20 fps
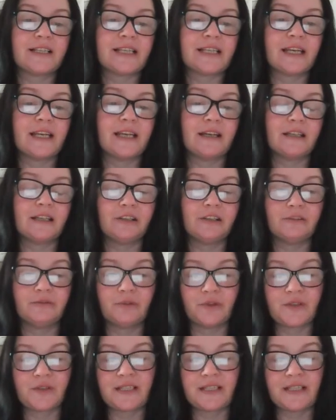here,
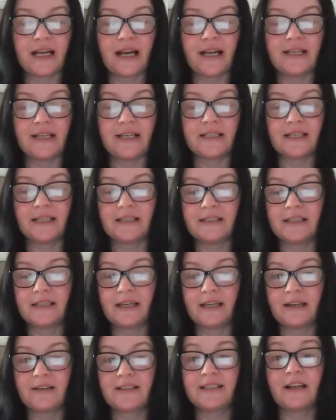what size, and
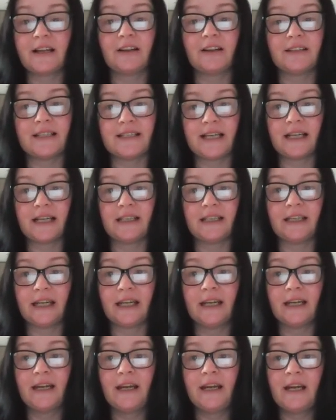start designing.
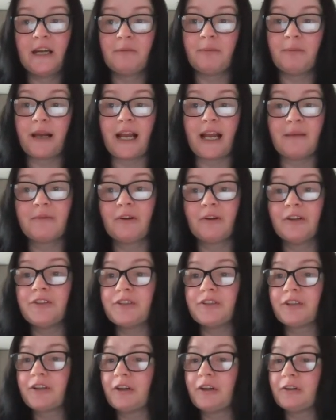But I'm going
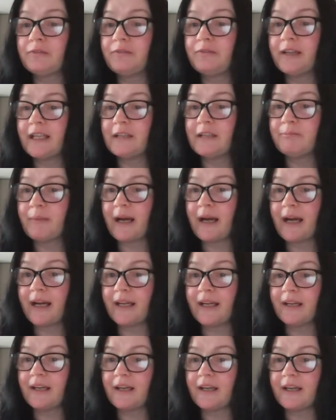to go with
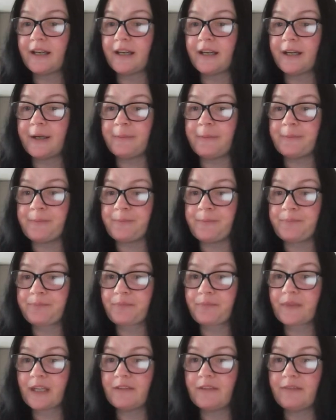my
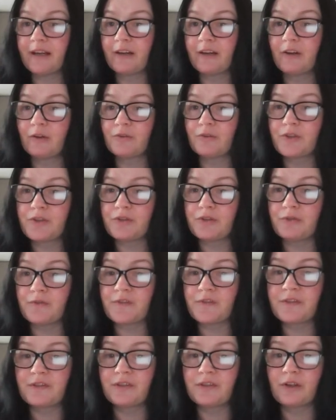if I go to
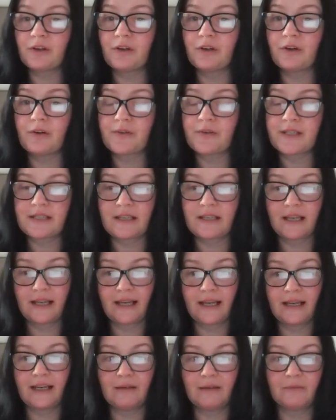stores,
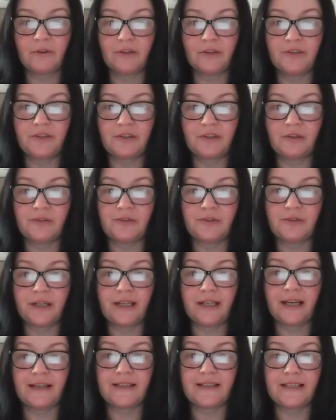and I'm going to go to
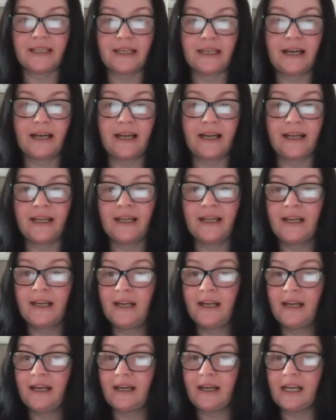AICI,
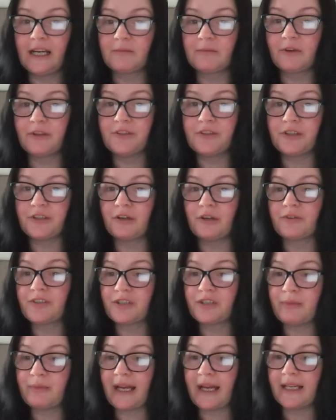and I'm going to go
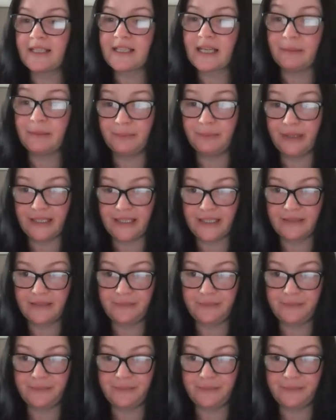to my templates.